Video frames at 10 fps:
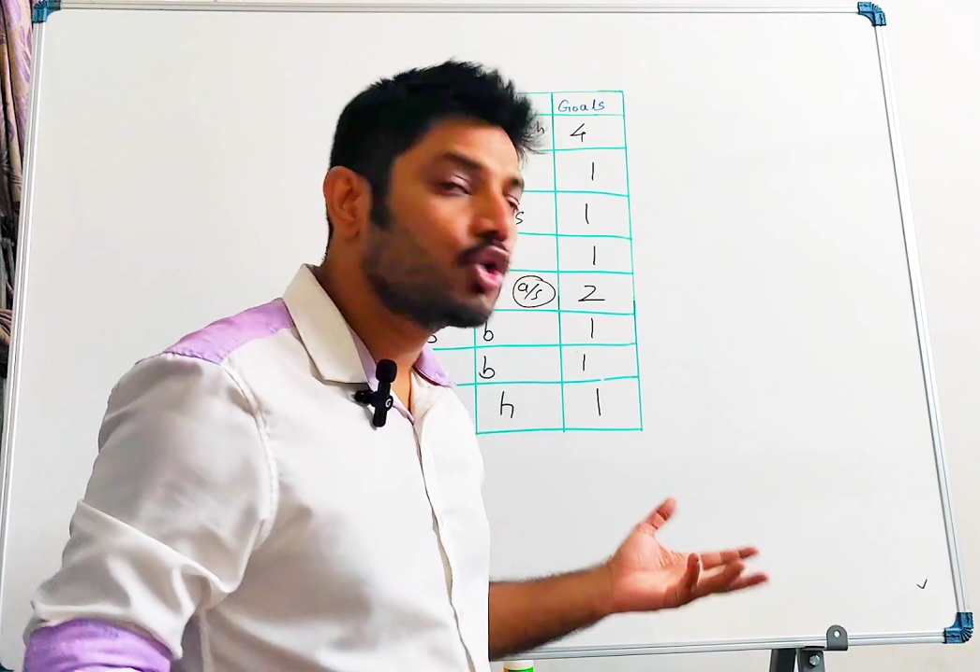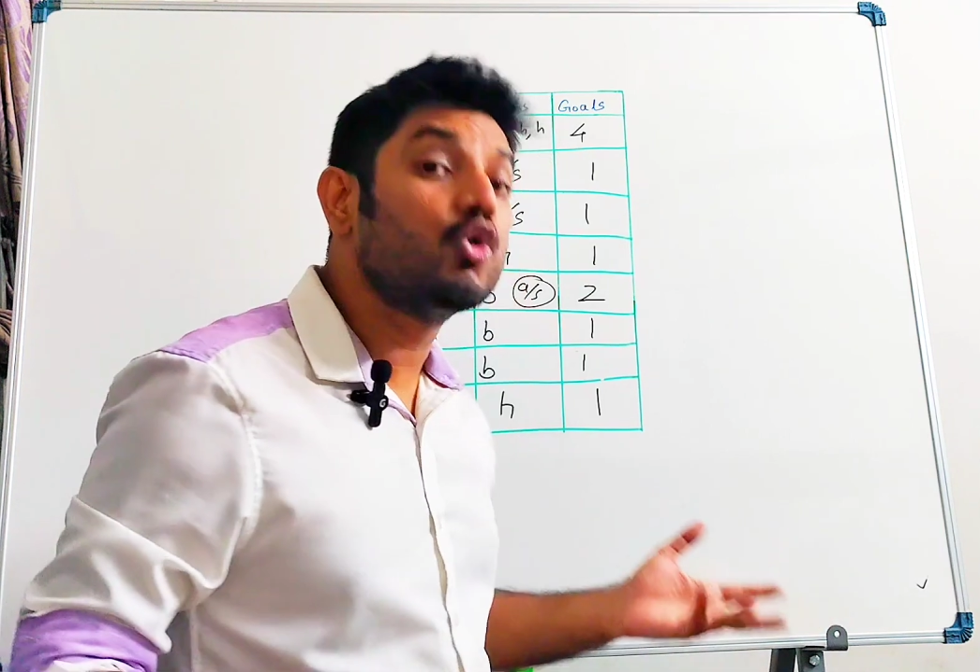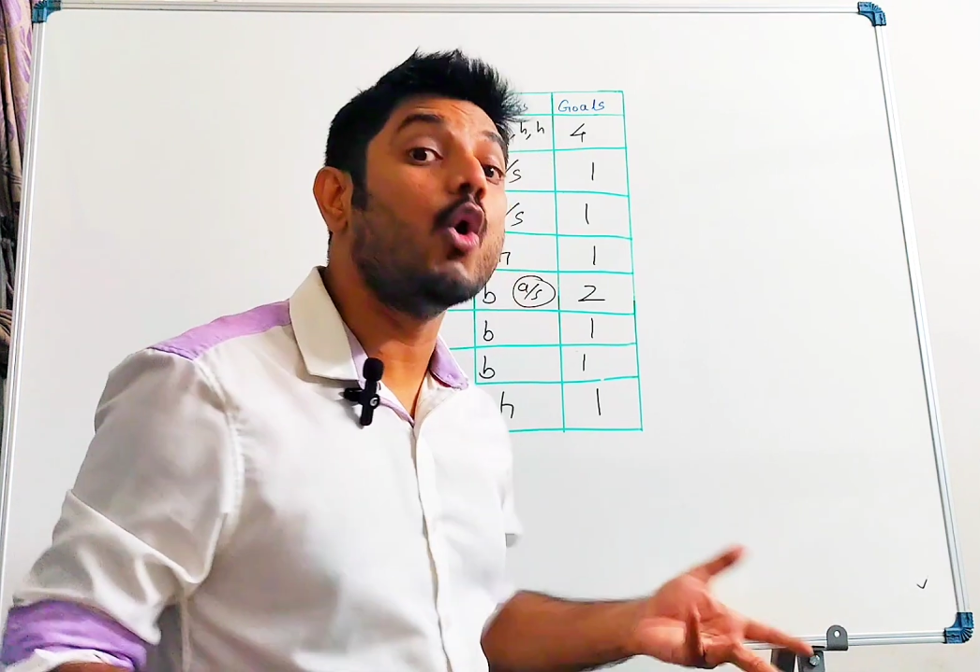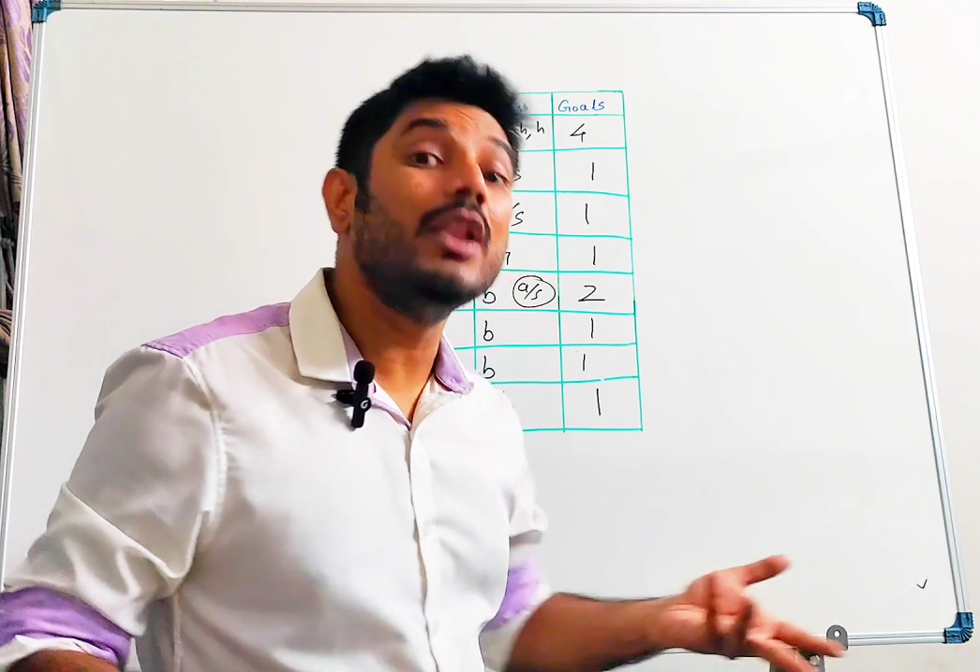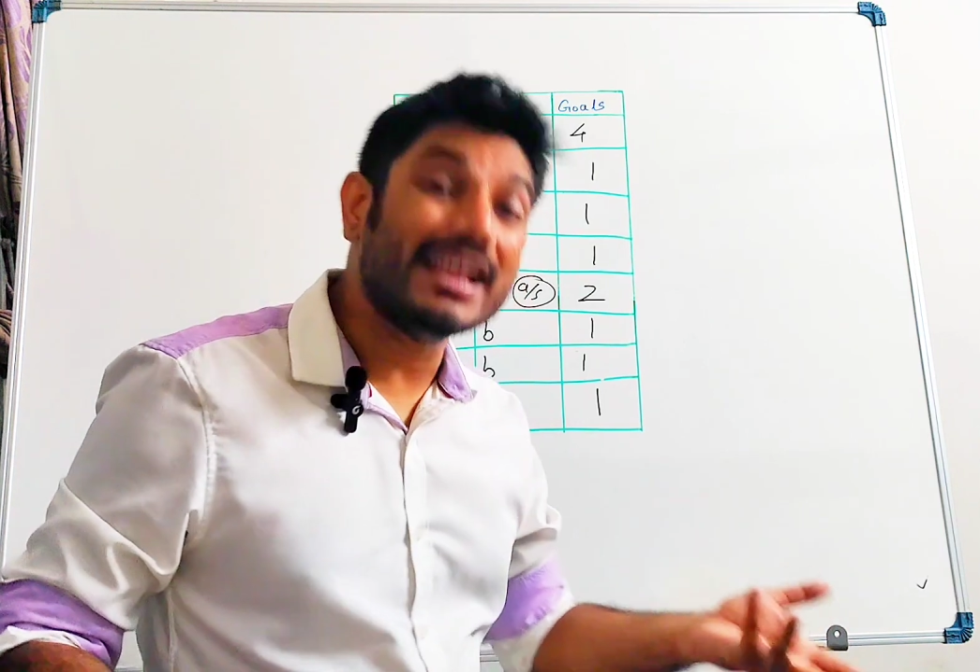
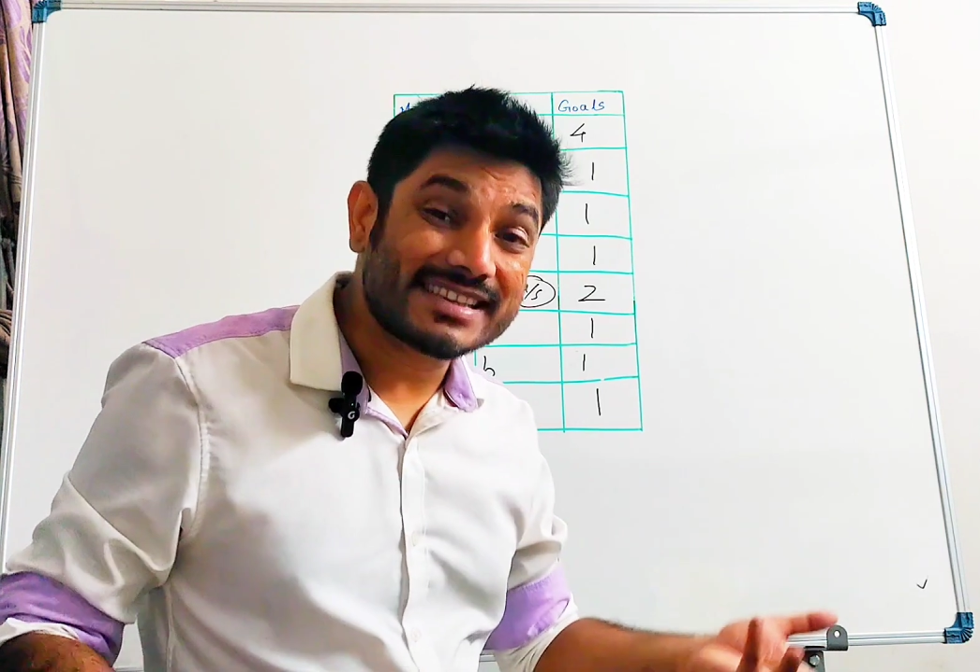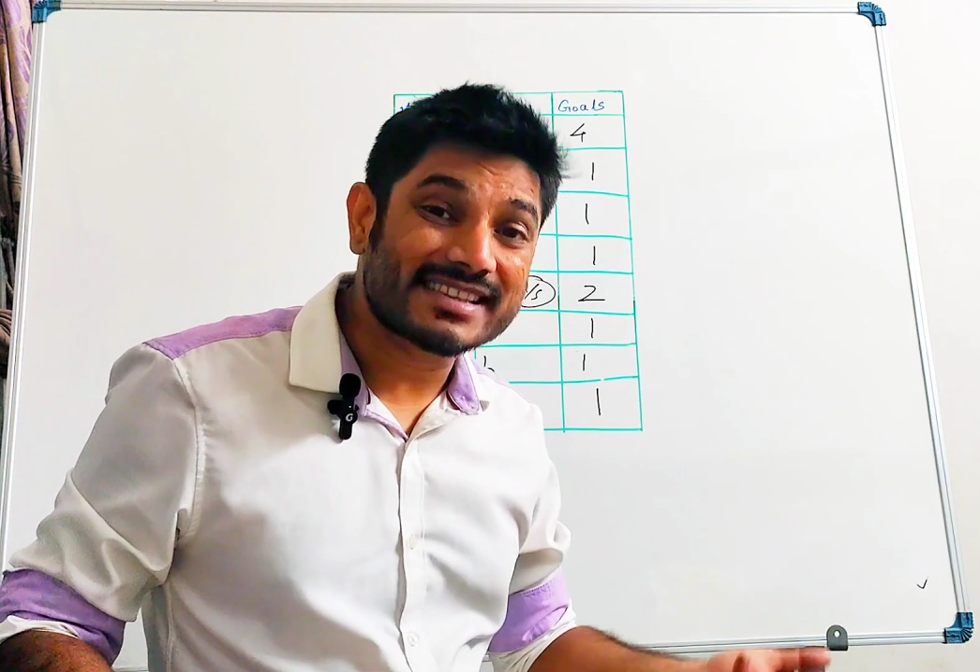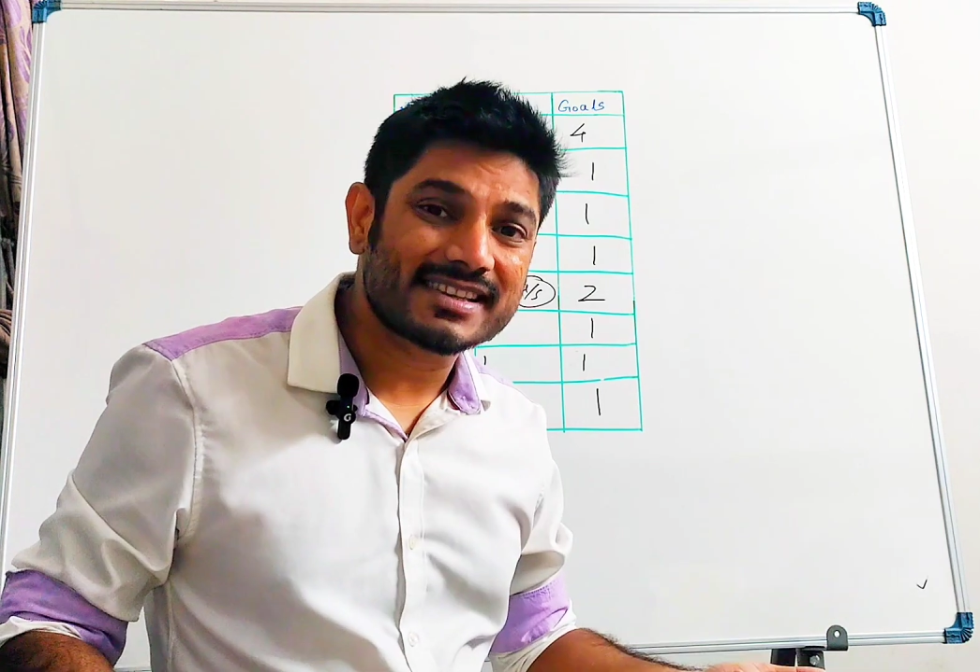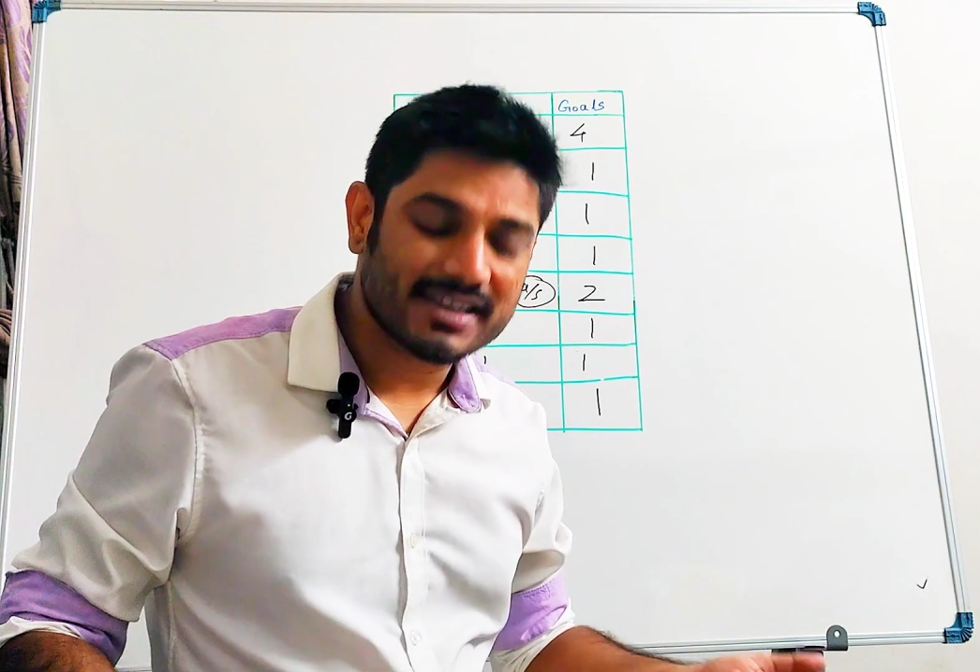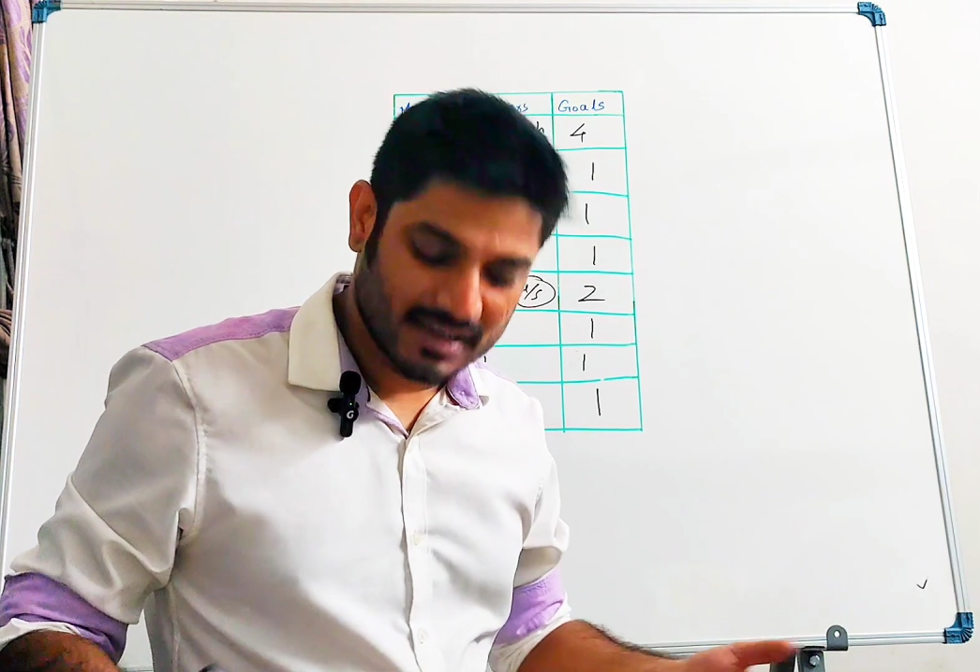
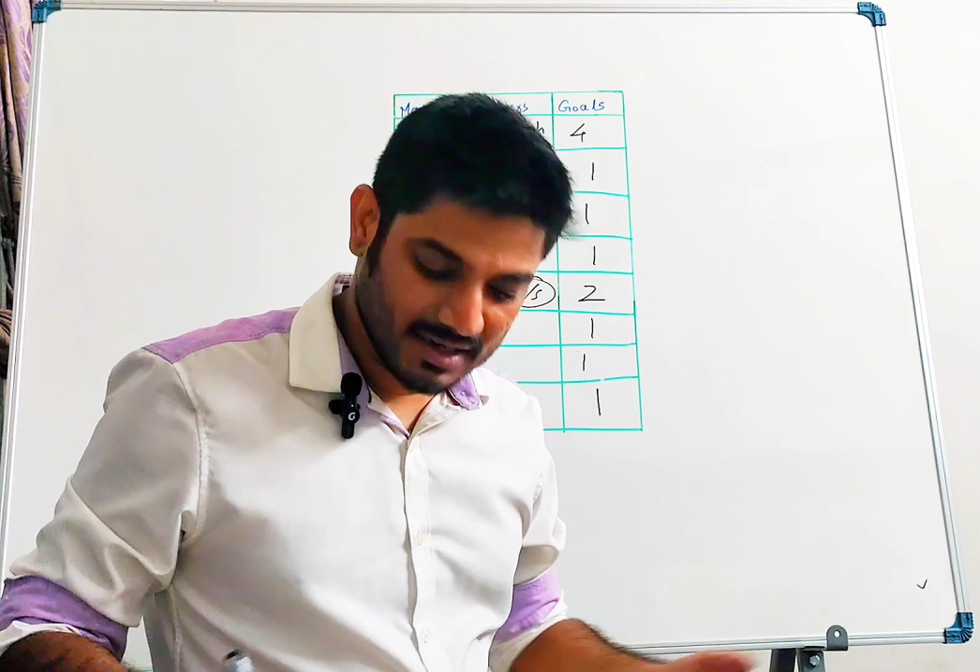goalless.